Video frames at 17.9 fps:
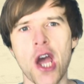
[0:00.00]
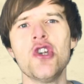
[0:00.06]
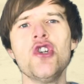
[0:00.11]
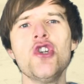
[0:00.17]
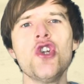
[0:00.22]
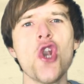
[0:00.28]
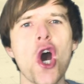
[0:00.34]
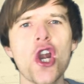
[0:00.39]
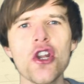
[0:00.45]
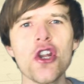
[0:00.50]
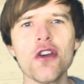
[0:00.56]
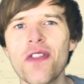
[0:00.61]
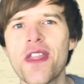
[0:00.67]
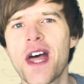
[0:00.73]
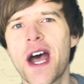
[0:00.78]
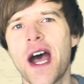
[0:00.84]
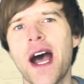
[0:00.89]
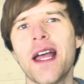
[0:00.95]
None of
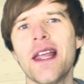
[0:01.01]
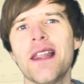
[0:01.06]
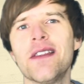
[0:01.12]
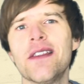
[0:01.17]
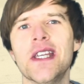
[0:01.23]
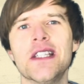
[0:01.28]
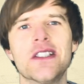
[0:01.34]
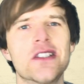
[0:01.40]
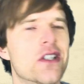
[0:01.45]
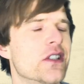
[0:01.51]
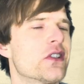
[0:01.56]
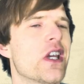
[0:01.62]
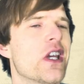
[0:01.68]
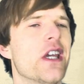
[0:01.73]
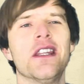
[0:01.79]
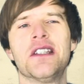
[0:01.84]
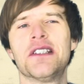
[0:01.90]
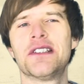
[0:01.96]
that is to
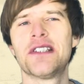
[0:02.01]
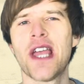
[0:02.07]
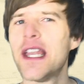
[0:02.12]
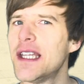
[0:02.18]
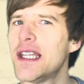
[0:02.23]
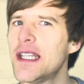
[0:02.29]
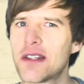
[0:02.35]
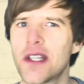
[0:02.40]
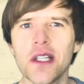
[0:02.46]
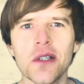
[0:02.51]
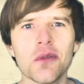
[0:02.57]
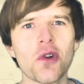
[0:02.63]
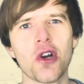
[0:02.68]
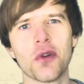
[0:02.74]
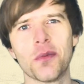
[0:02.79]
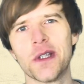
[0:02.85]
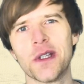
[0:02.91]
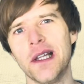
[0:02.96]
say that there's anything
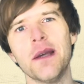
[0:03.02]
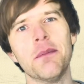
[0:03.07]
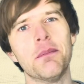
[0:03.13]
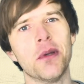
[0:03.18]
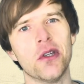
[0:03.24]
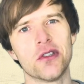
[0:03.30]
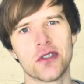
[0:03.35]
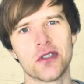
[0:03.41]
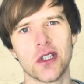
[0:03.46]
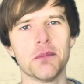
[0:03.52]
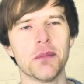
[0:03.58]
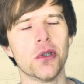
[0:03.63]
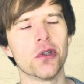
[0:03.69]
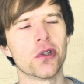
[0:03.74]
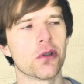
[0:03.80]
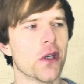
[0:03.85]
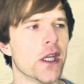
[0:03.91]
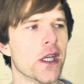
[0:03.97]
wrong with lip pursing,
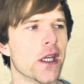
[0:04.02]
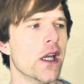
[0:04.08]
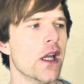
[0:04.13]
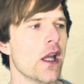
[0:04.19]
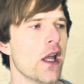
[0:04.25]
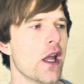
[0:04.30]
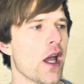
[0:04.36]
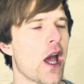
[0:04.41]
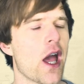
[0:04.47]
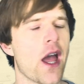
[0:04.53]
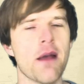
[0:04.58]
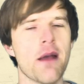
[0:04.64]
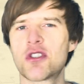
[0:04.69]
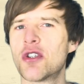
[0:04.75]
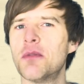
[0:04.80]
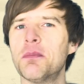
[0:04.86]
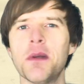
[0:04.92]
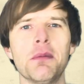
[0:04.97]
puckering.
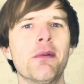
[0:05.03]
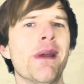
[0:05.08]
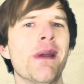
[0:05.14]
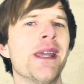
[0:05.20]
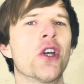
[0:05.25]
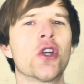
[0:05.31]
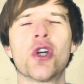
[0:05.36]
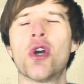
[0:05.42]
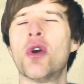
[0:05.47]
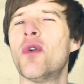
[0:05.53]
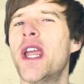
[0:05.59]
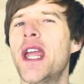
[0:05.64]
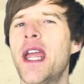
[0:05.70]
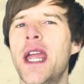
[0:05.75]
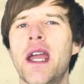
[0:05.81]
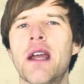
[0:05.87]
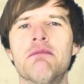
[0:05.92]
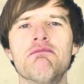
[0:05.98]
Some people make a
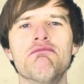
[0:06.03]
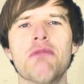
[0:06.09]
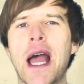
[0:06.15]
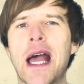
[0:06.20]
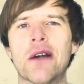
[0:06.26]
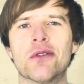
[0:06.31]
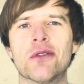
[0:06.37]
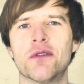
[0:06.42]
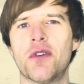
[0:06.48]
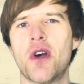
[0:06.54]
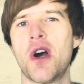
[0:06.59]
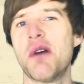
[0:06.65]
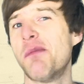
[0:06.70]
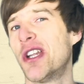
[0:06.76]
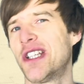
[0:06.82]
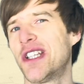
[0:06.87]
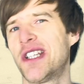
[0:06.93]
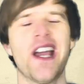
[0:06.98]
career out of
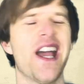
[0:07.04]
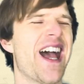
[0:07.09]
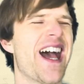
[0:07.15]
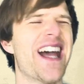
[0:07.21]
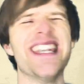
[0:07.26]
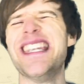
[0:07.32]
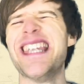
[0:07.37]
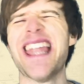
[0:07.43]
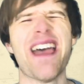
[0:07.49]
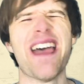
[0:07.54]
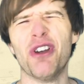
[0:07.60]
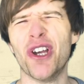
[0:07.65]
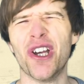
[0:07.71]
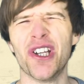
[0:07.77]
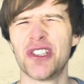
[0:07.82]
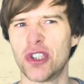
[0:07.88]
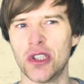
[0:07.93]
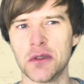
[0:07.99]
harmonica and
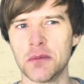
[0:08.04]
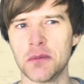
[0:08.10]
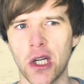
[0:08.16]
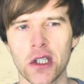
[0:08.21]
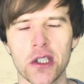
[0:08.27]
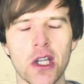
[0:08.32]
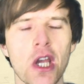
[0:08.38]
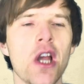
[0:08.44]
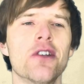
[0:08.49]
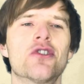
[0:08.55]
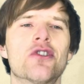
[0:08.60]
never tongue block.